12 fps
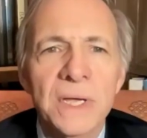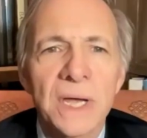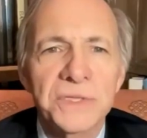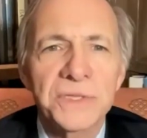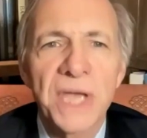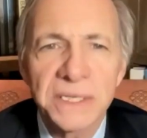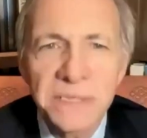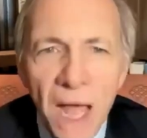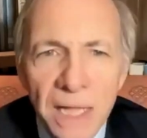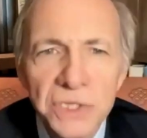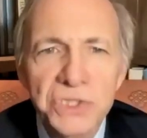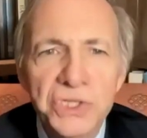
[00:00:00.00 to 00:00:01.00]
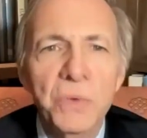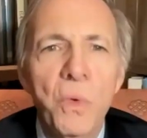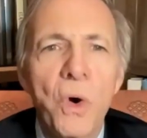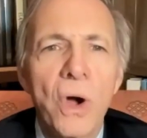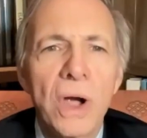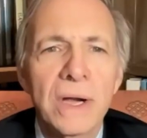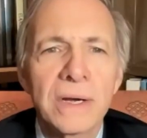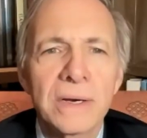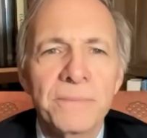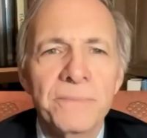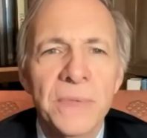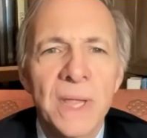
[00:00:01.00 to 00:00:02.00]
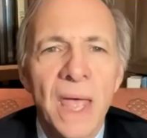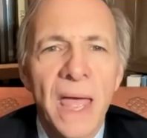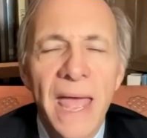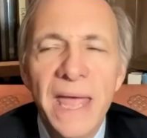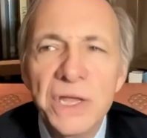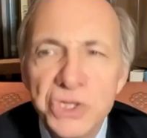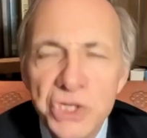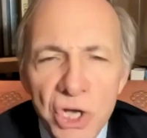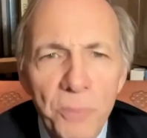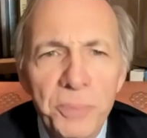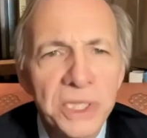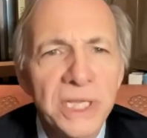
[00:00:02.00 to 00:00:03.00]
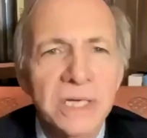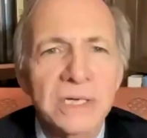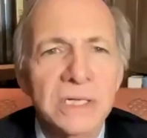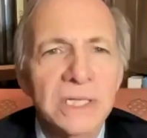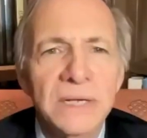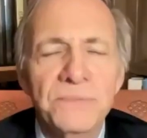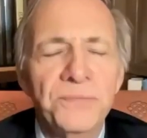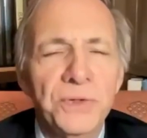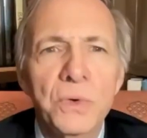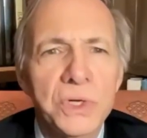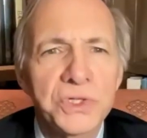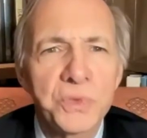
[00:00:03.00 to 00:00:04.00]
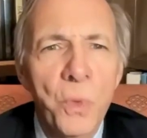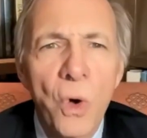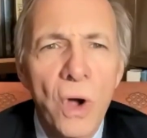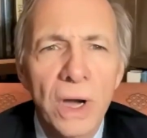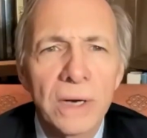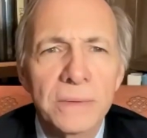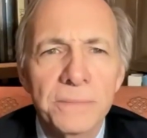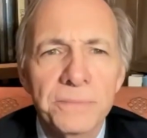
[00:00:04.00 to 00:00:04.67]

a technology war, a geopolitical influence war,